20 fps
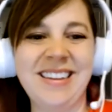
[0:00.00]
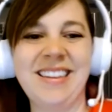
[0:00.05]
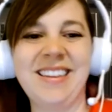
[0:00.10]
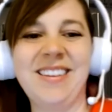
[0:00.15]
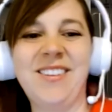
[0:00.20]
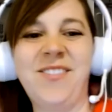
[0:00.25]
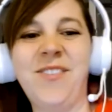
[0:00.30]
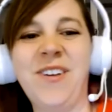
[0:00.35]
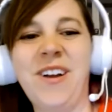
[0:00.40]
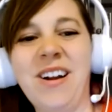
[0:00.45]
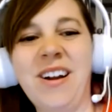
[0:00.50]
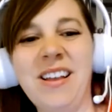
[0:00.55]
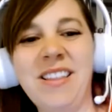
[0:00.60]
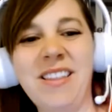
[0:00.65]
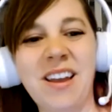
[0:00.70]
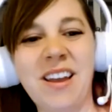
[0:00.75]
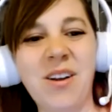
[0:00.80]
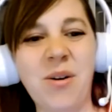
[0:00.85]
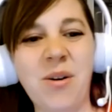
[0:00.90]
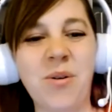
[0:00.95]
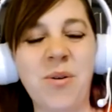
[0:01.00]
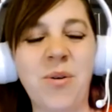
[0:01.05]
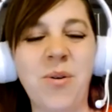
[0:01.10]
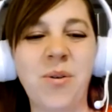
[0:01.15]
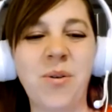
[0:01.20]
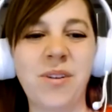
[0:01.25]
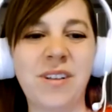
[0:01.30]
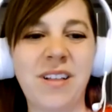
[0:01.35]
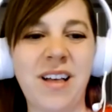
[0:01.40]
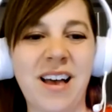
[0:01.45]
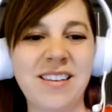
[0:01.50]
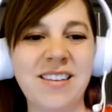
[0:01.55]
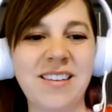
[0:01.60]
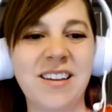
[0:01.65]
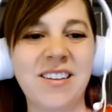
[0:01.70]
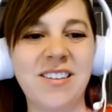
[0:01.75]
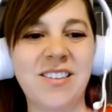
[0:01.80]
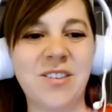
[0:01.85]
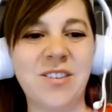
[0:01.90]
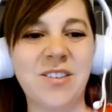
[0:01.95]
this very like old classic
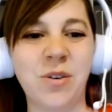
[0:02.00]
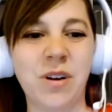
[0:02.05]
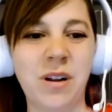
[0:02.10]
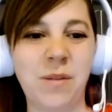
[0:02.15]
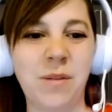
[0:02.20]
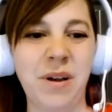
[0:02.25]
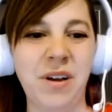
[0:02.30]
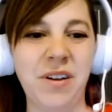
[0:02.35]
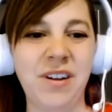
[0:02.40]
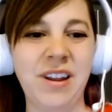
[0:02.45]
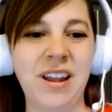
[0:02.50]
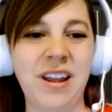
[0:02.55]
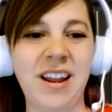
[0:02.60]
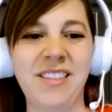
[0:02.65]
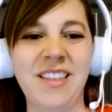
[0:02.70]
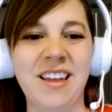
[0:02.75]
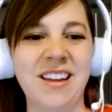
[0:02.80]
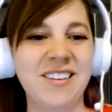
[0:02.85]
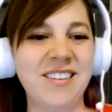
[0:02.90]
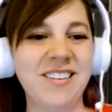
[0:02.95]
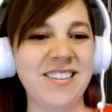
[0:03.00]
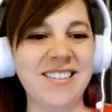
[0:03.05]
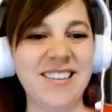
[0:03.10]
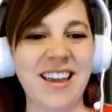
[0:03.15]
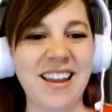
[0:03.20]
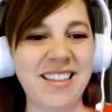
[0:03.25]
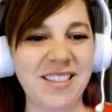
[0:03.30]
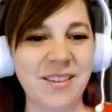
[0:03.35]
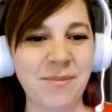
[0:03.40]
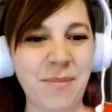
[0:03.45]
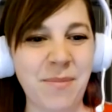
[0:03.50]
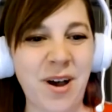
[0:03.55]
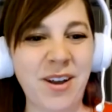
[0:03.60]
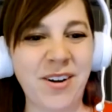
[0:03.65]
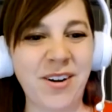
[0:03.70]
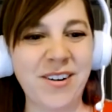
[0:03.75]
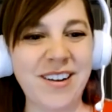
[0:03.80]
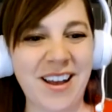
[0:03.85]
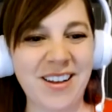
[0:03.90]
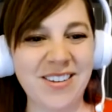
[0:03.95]
historic building, and then just like the
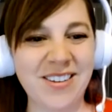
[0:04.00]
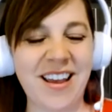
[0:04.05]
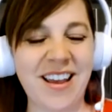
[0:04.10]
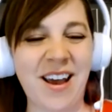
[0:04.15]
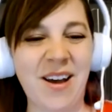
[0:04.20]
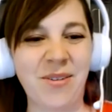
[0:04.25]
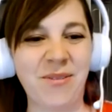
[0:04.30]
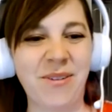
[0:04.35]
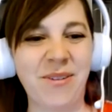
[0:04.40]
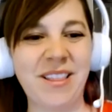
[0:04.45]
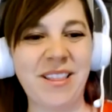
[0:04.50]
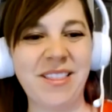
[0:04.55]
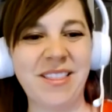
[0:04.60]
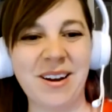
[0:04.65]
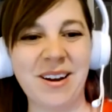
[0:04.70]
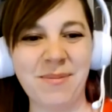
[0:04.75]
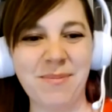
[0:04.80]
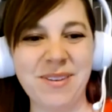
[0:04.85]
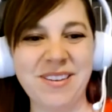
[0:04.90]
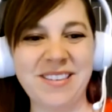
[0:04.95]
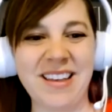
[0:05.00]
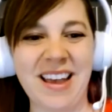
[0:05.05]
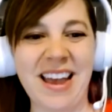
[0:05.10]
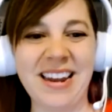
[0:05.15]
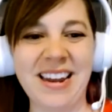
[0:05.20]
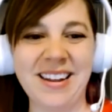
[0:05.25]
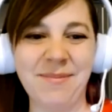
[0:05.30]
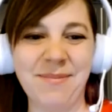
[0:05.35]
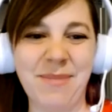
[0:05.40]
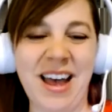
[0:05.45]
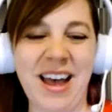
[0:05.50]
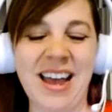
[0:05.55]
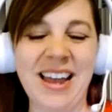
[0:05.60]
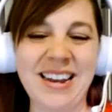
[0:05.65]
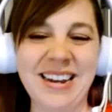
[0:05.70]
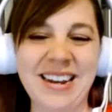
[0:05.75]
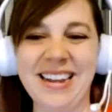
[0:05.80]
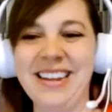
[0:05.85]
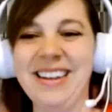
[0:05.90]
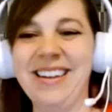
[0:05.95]
modern downtown right there beside it and
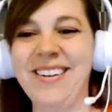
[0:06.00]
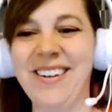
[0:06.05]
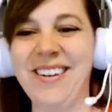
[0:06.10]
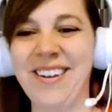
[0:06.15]
behind it,